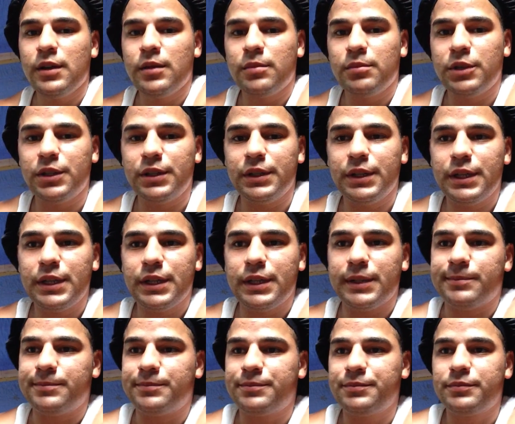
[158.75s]
But yeah,
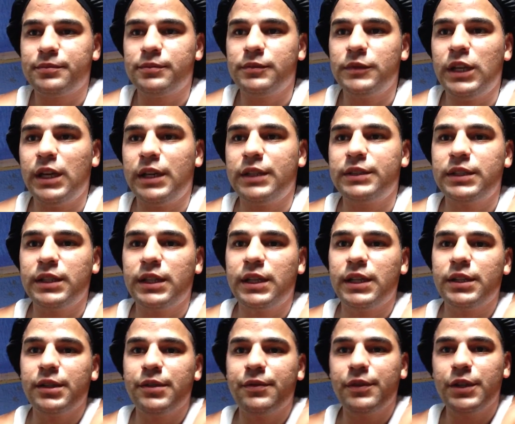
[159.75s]
check
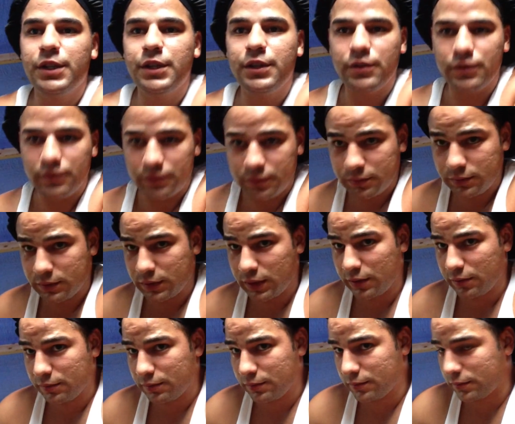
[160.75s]
out the video.
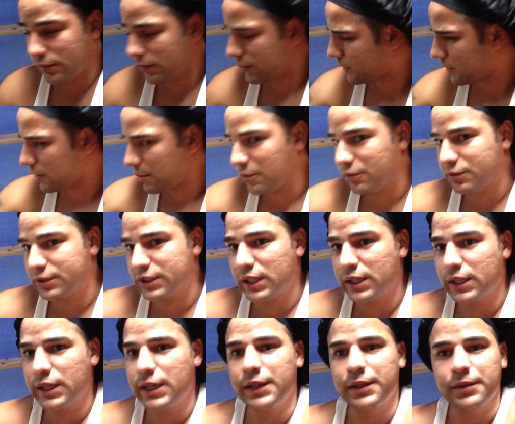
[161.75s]
Tell me what
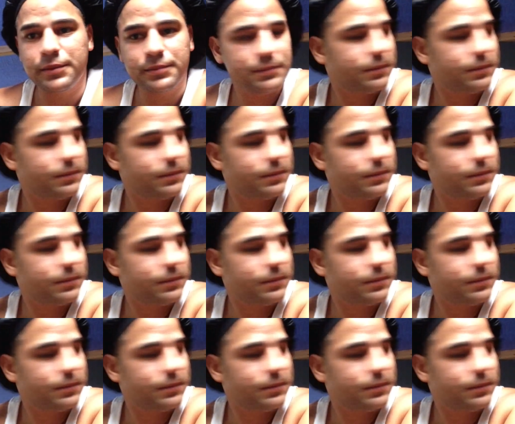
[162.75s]
y'all like.